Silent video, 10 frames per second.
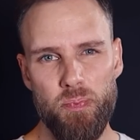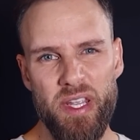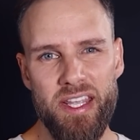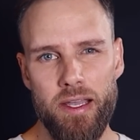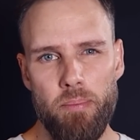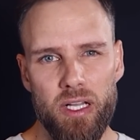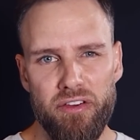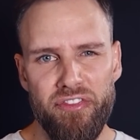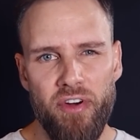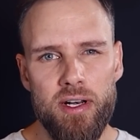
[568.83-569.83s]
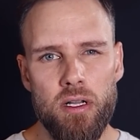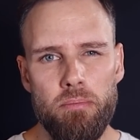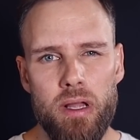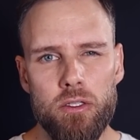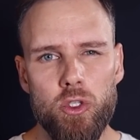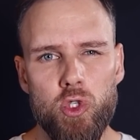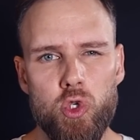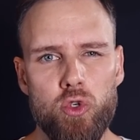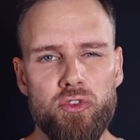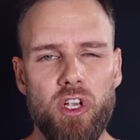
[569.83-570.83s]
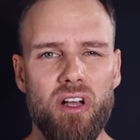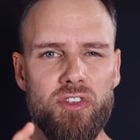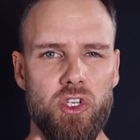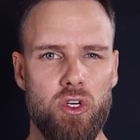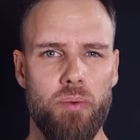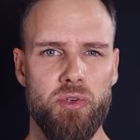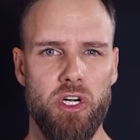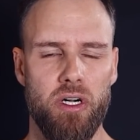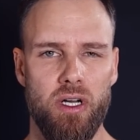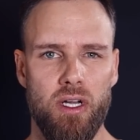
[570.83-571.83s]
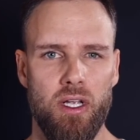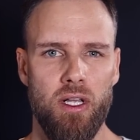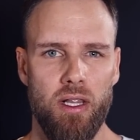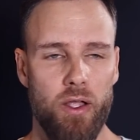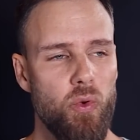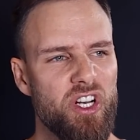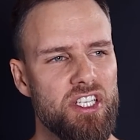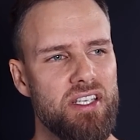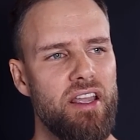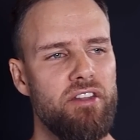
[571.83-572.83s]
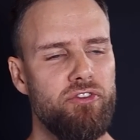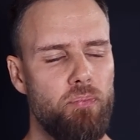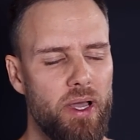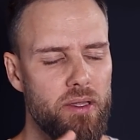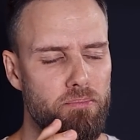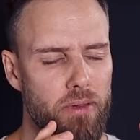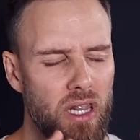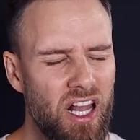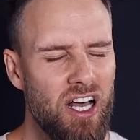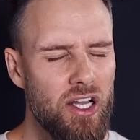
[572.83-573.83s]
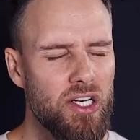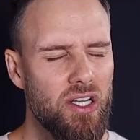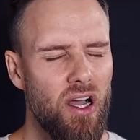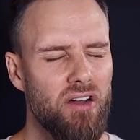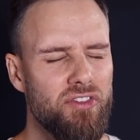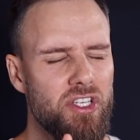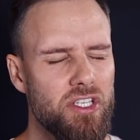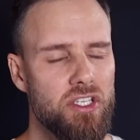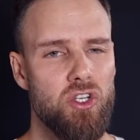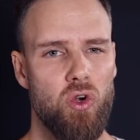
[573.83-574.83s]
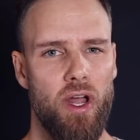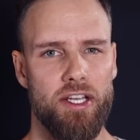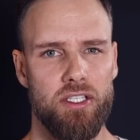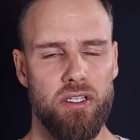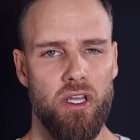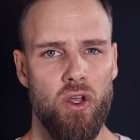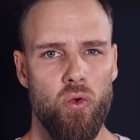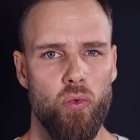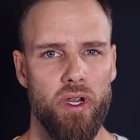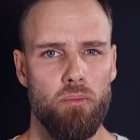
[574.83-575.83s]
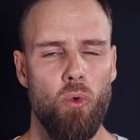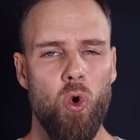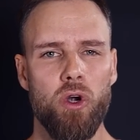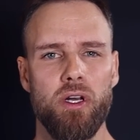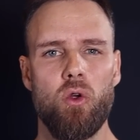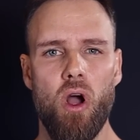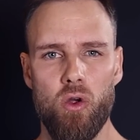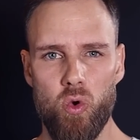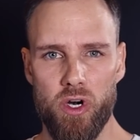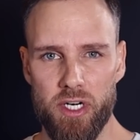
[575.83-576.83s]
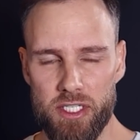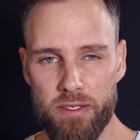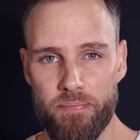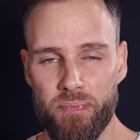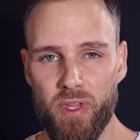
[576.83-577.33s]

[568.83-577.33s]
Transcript: speaking about the fundamental truths of Scripture, like we are saved by the blood of Jesus Christ. We are more than conquerors.